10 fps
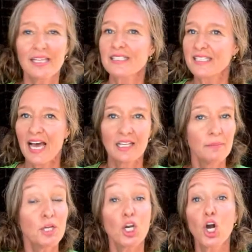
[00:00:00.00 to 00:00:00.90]
Tell them
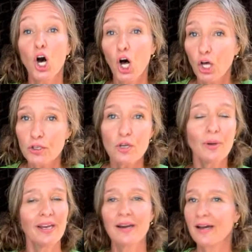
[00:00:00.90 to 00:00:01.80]
to call you
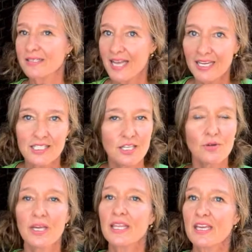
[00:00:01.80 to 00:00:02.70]
and not text you
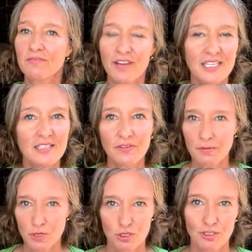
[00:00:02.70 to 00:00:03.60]
in the event of an
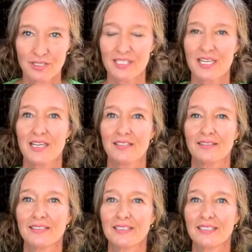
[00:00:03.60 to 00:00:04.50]
emergency.
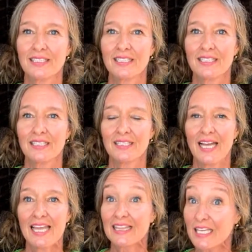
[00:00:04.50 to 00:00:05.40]

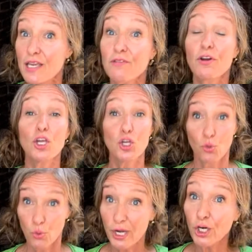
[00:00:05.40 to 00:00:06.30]
And leave your
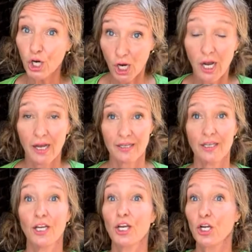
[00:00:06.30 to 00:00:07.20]
ringer on.
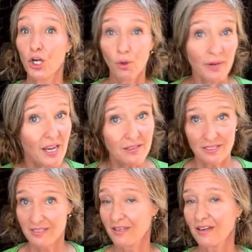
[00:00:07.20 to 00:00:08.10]
Nobody else
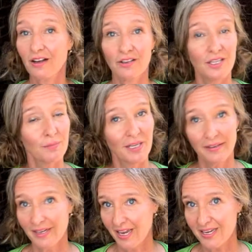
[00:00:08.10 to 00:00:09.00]
is going to call you in the middle of
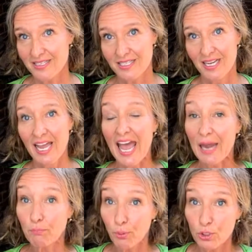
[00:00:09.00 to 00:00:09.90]
the night.
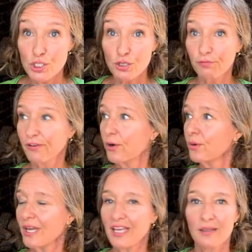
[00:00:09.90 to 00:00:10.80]
And put your
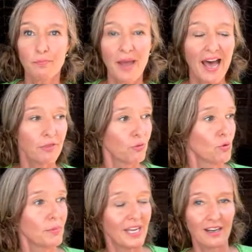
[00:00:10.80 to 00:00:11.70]
phone in the
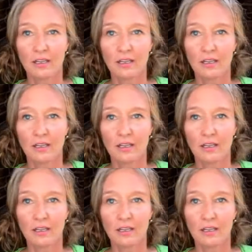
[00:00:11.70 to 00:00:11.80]
bathroom, in a